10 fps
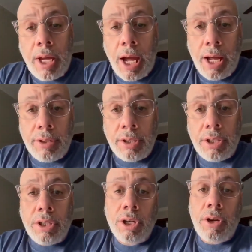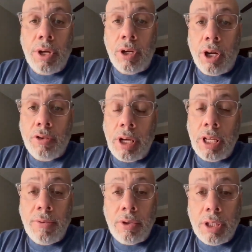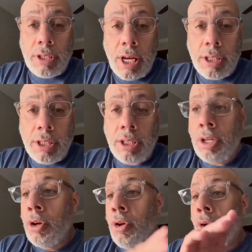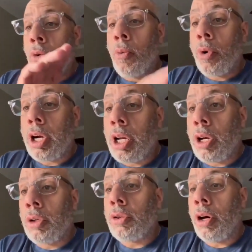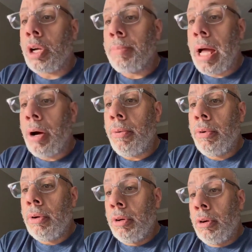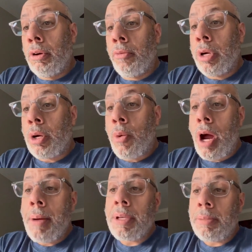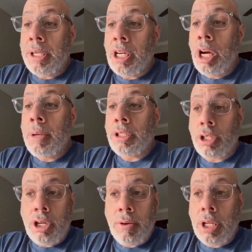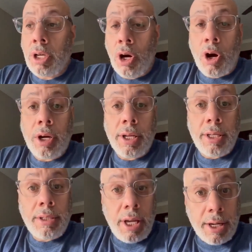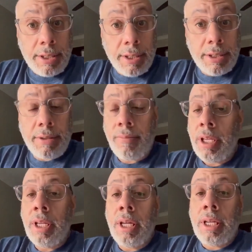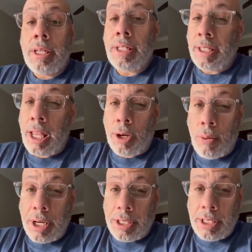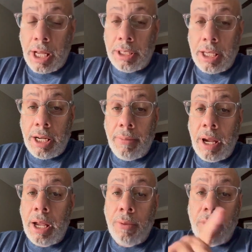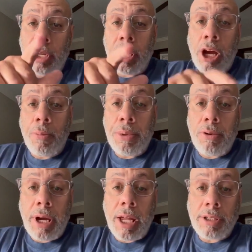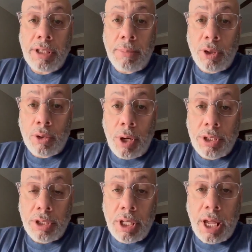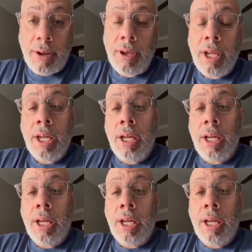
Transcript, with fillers: Hey guys, this is security guard training of Houston, Texas. We're gonna go talk about requirements to become a security guard in Texas. There's a lot of questions out there, man. We're gonna help you answer some of those questions today.